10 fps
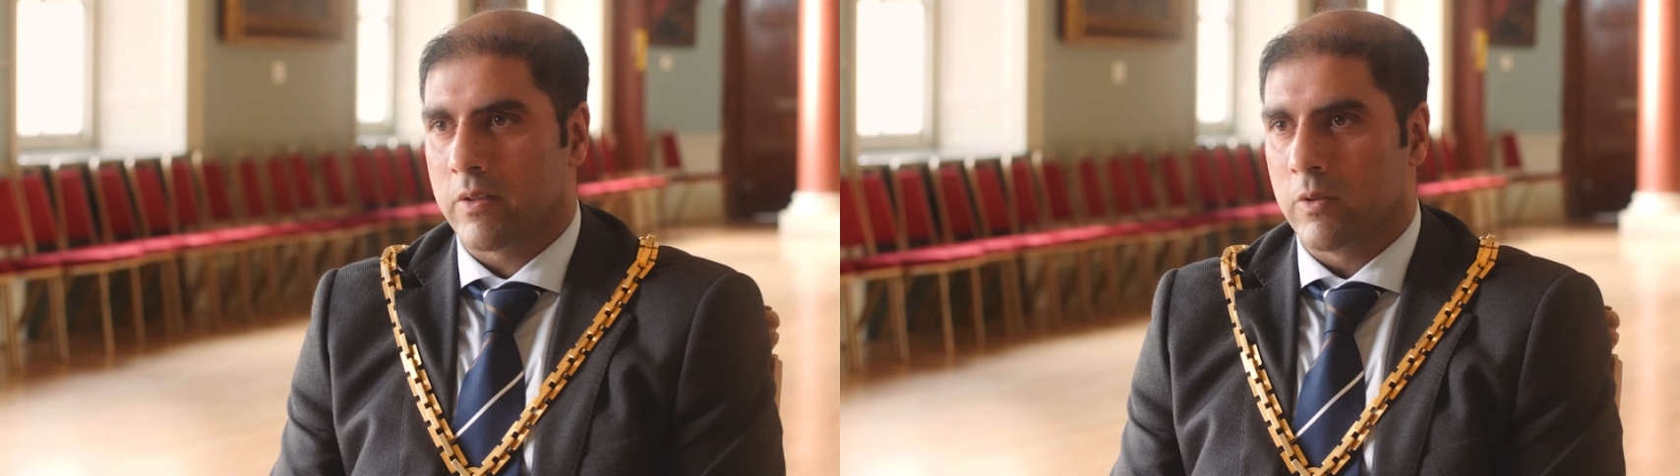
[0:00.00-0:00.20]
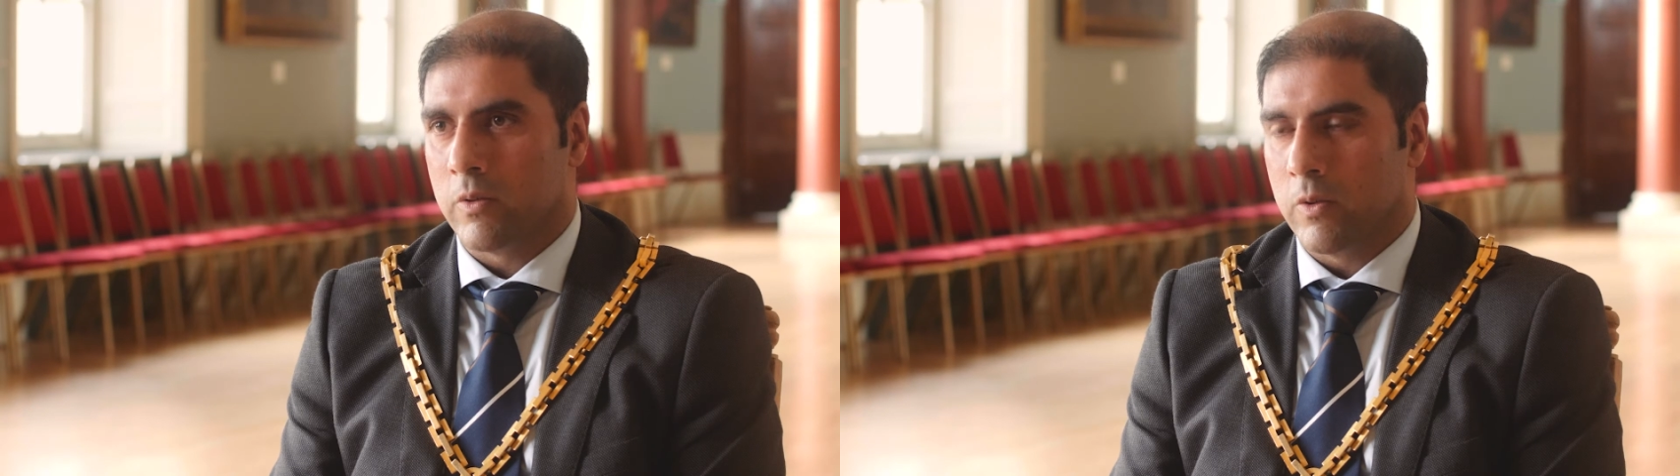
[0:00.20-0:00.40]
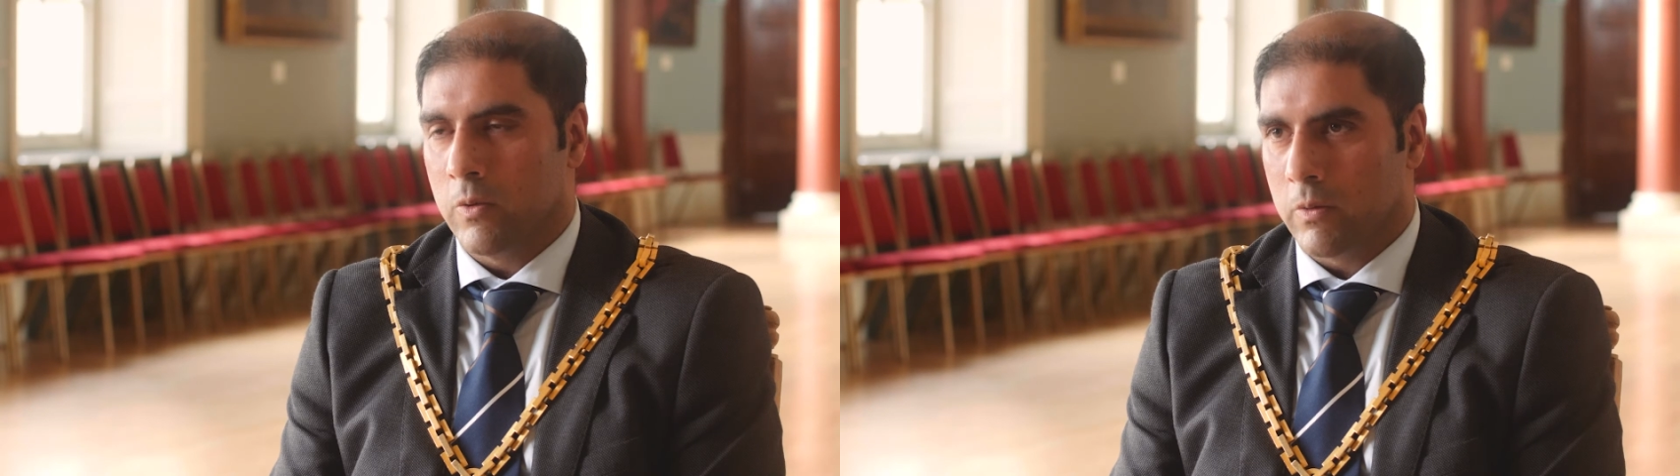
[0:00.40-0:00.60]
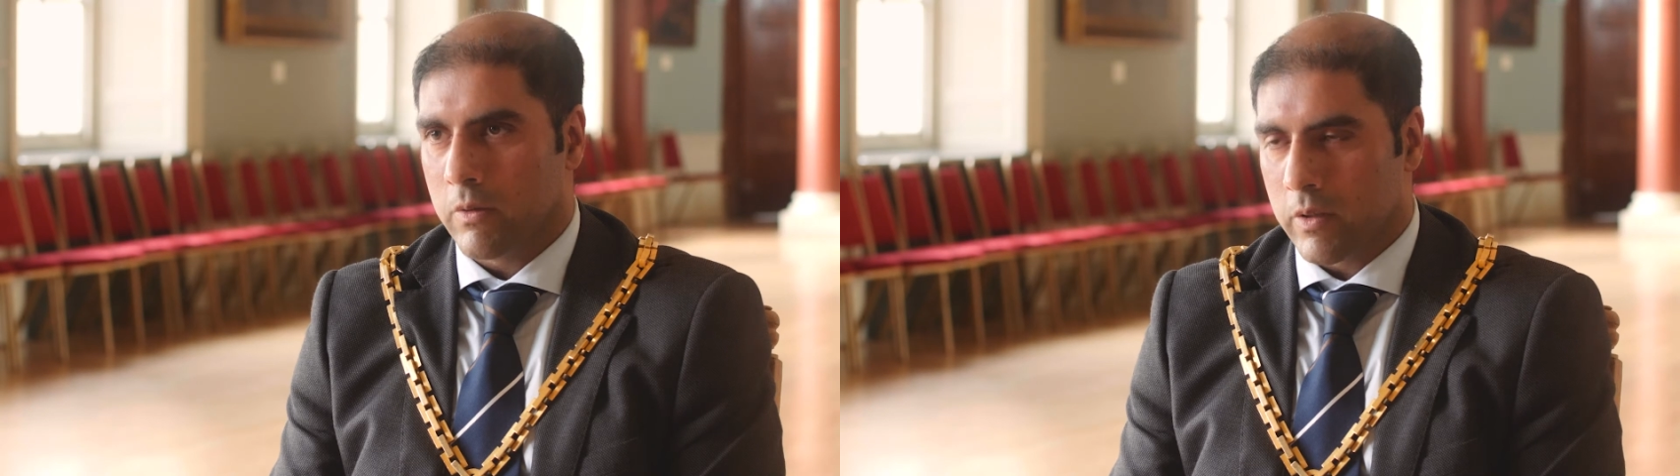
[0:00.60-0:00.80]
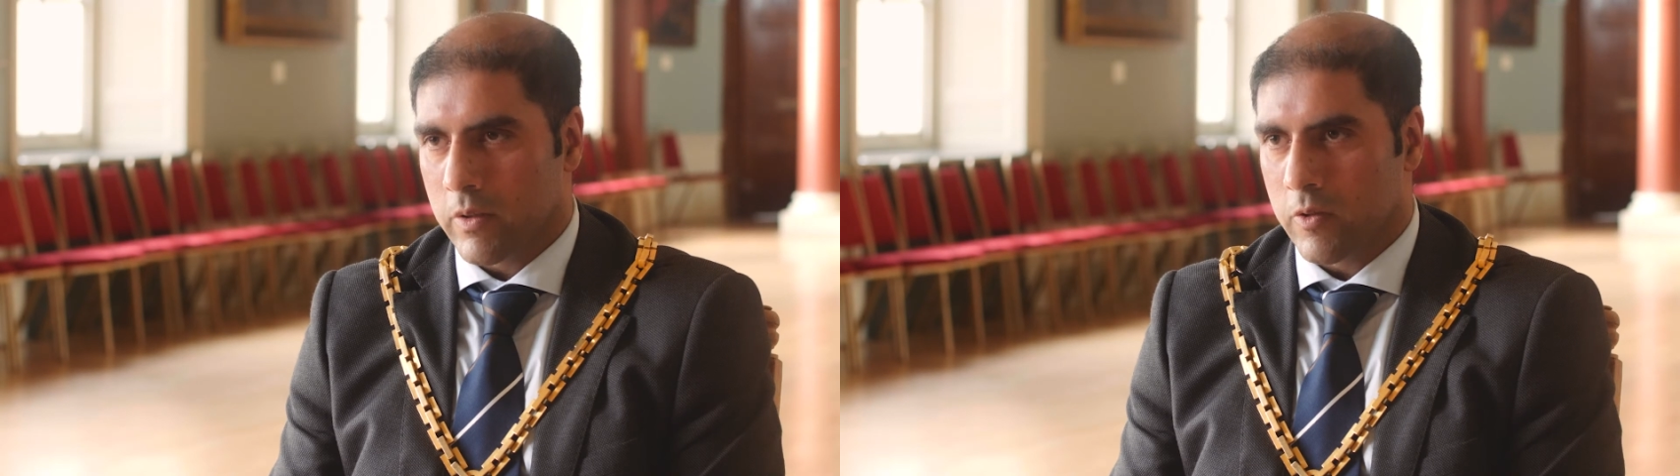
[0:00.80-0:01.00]
to
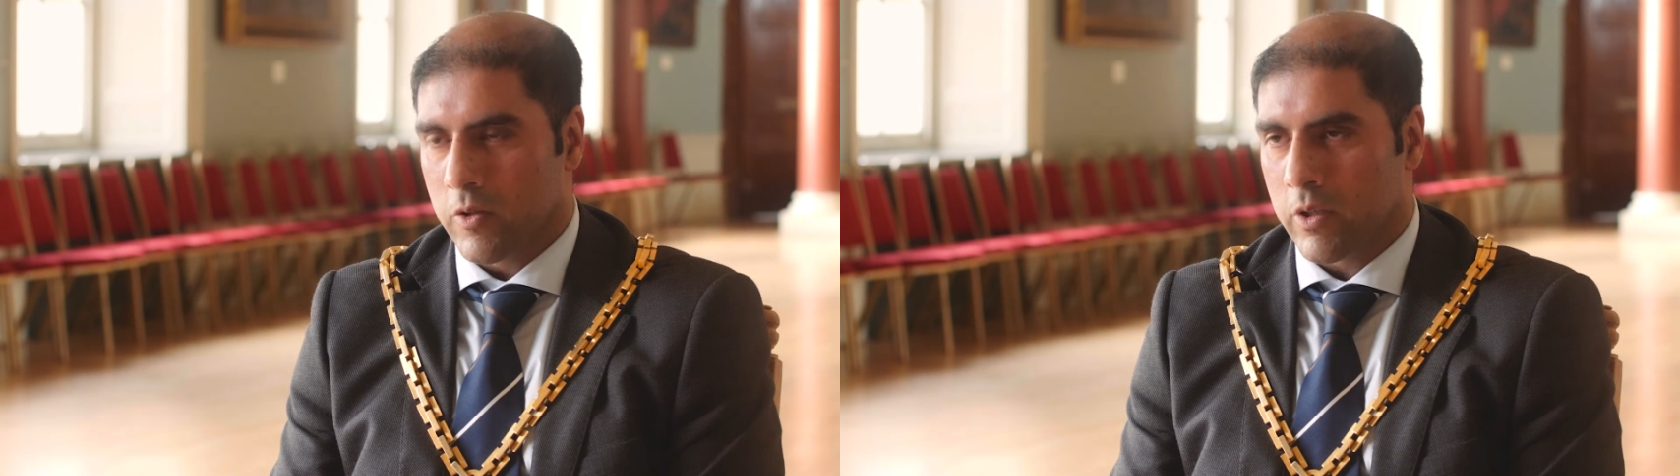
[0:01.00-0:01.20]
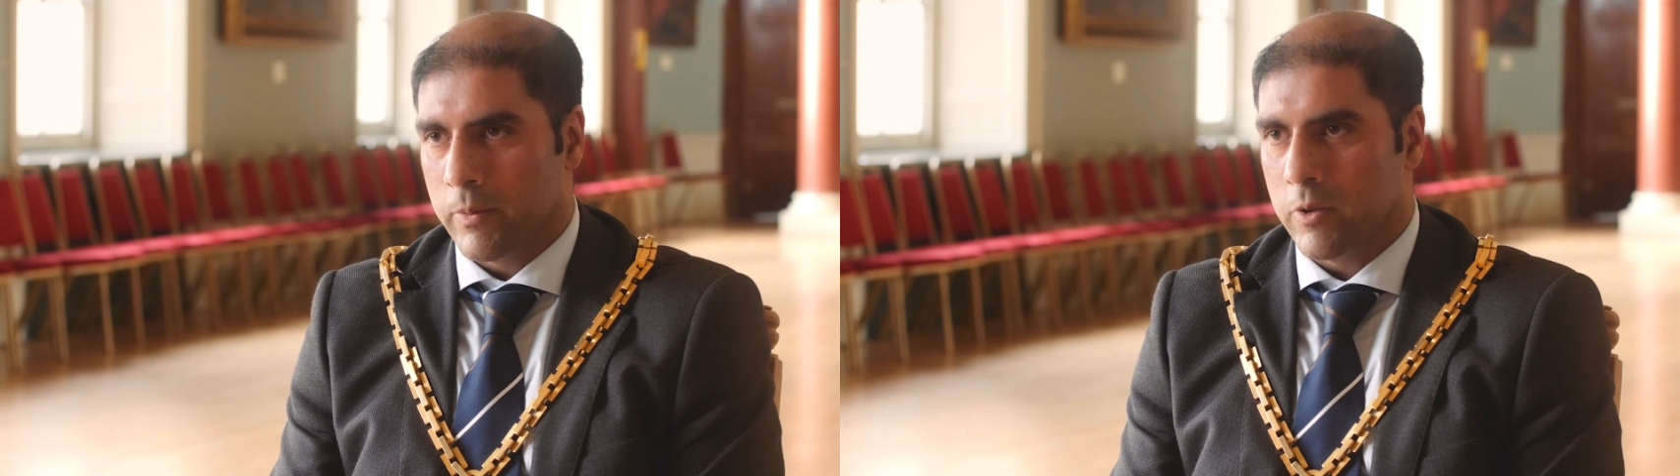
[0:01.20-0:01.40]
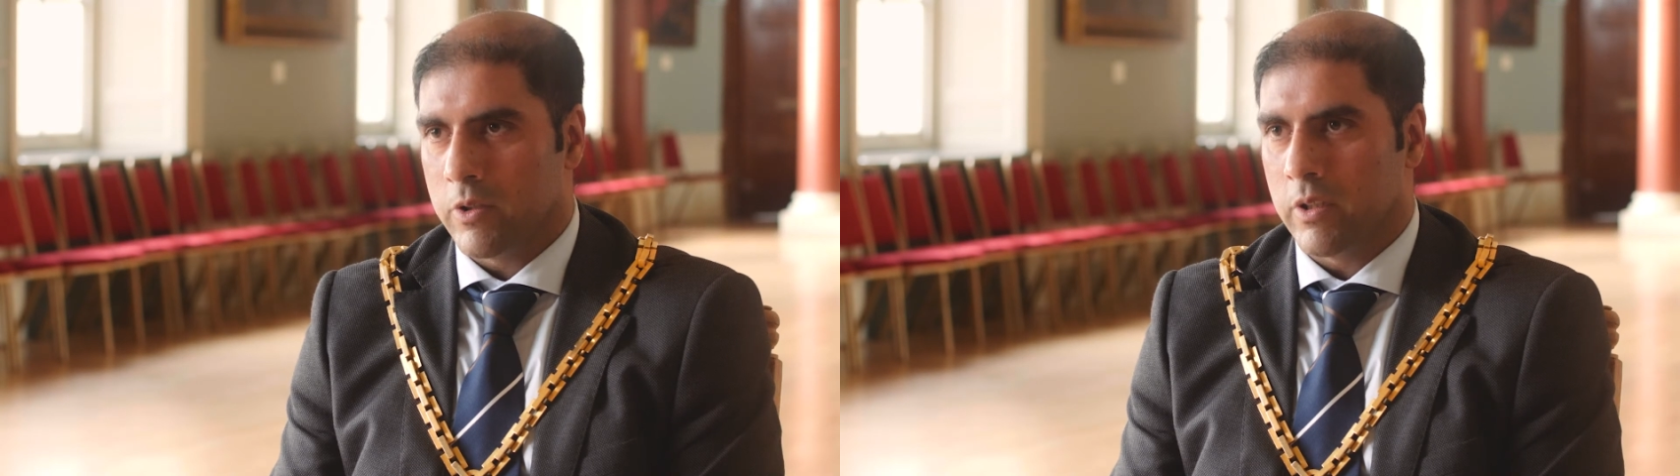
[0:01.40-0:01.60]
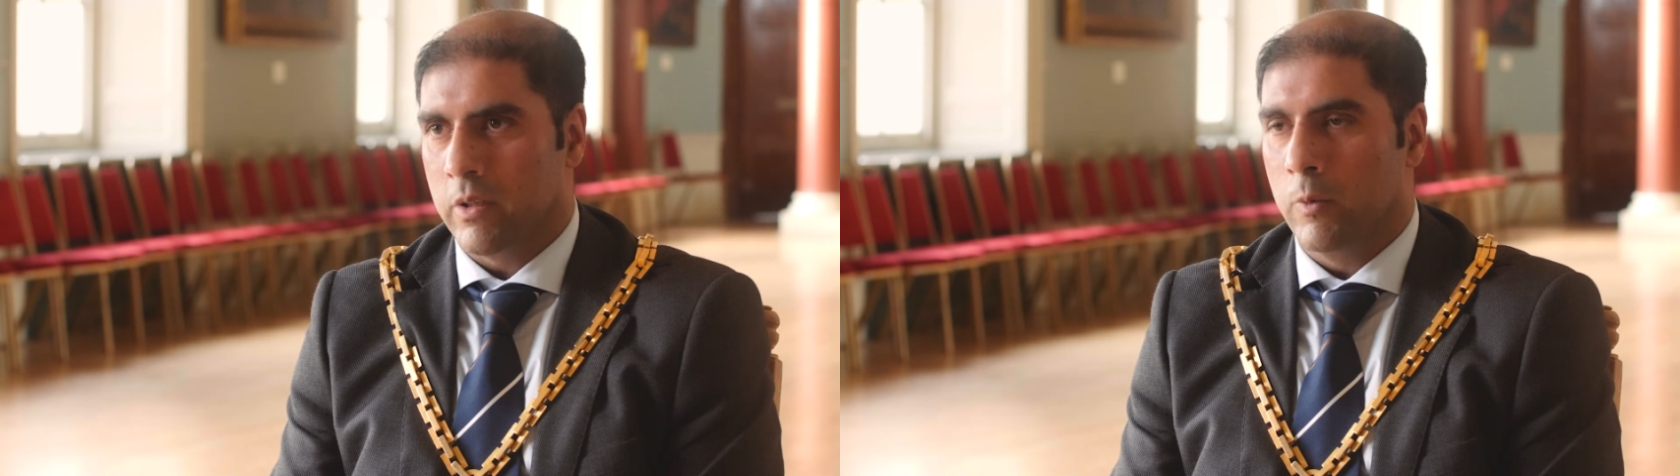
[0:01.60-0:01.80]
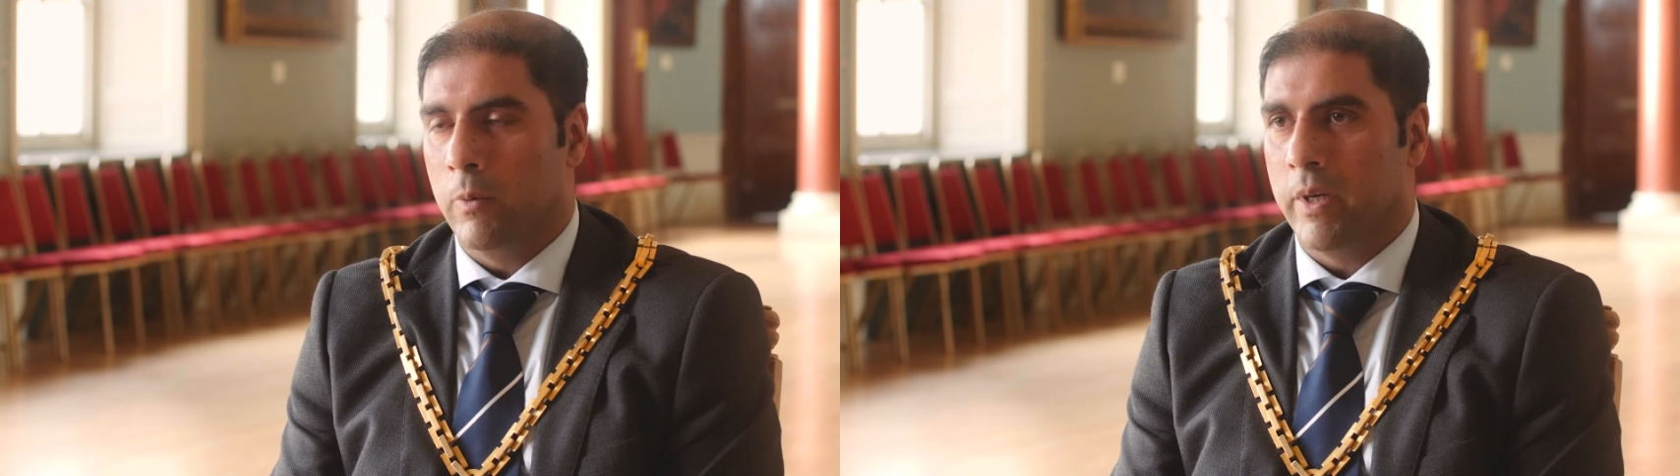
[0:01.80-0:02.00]
your community,
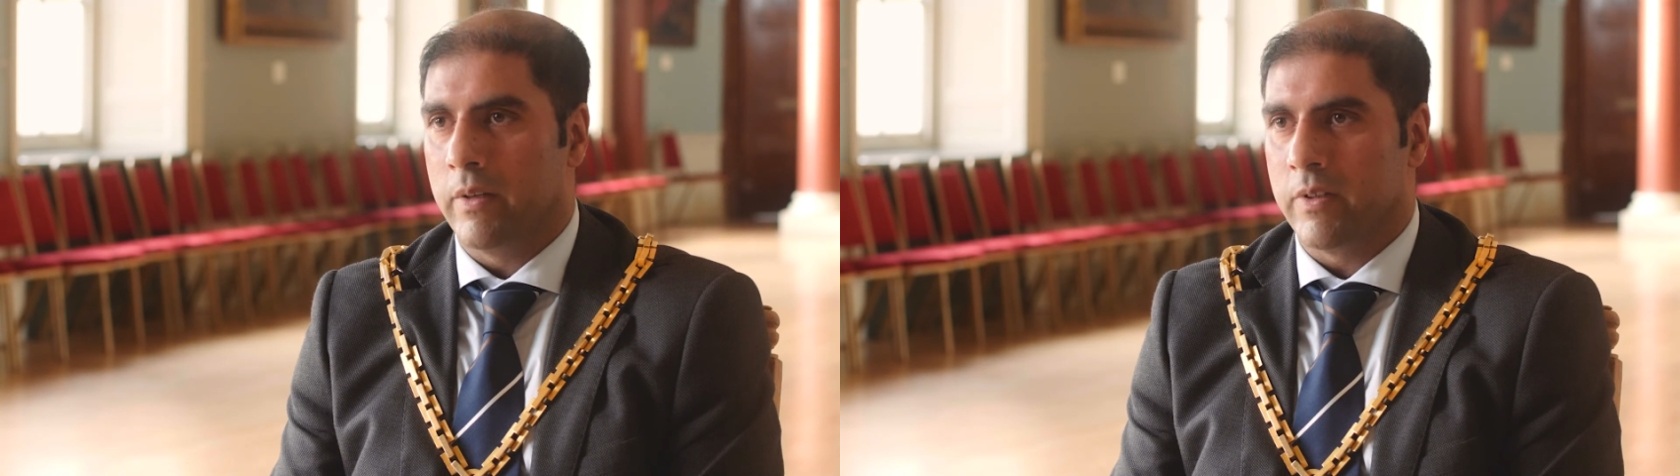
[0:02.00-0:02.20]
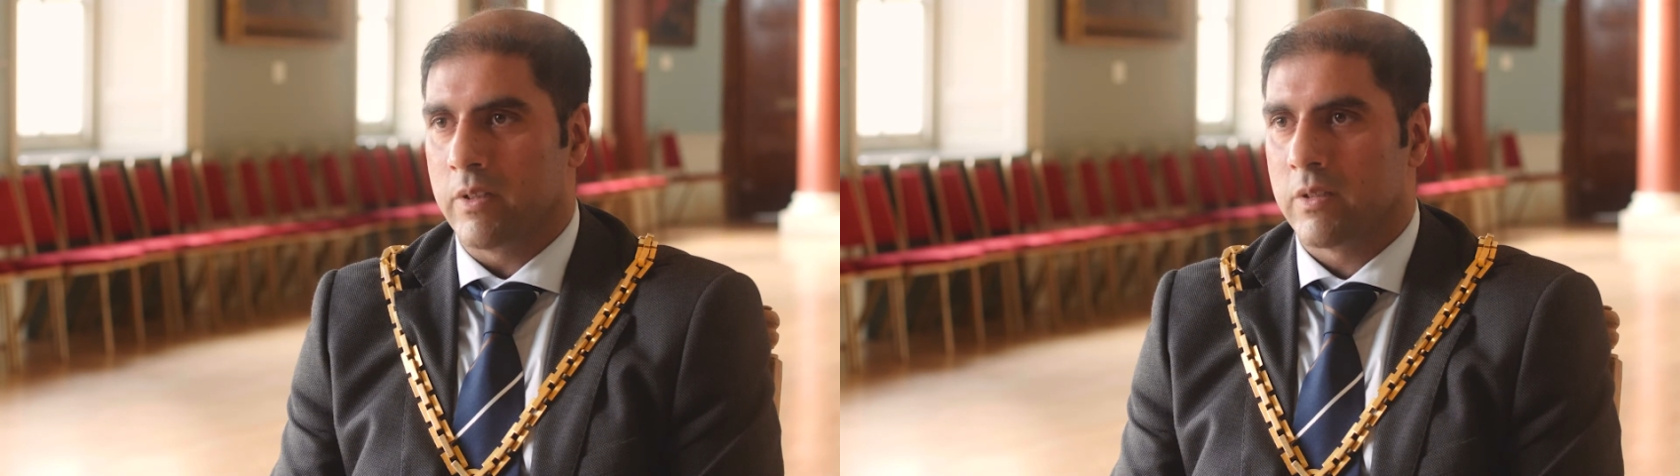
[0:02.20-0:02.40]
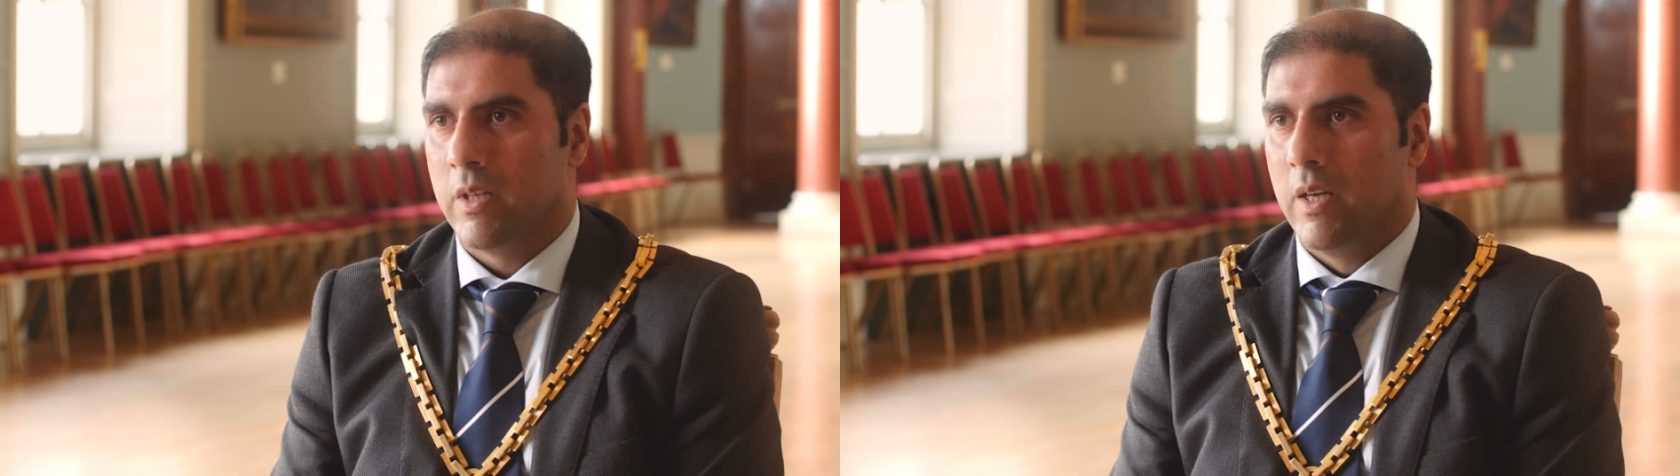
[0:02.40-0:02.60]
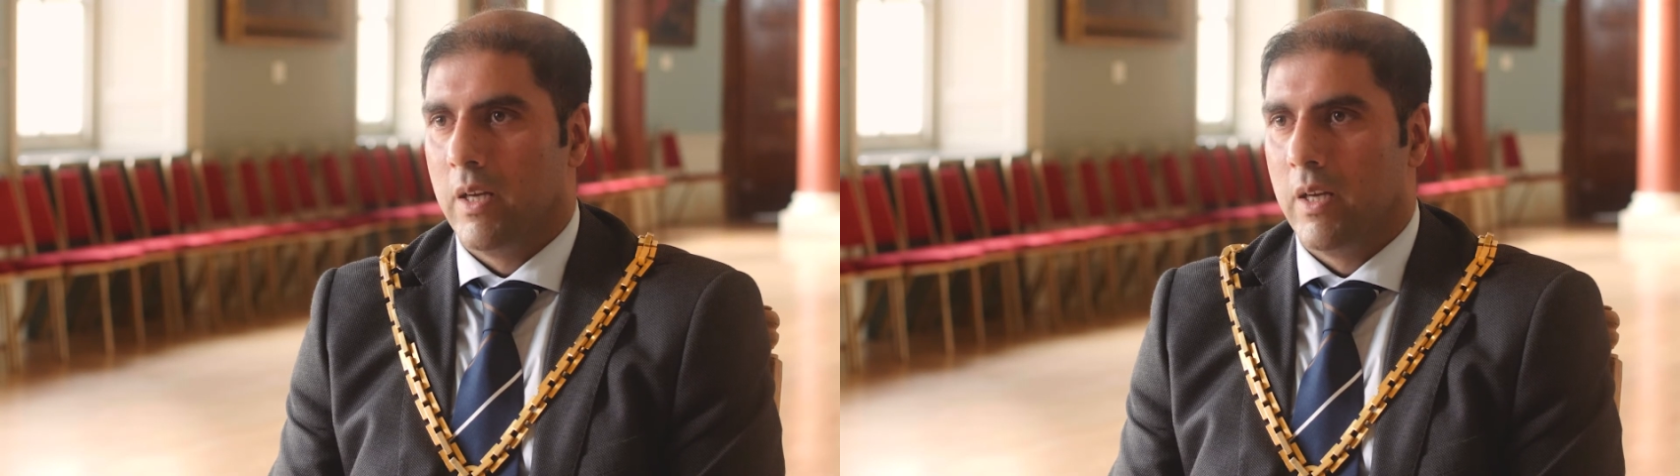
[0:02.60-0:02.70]
the more benefits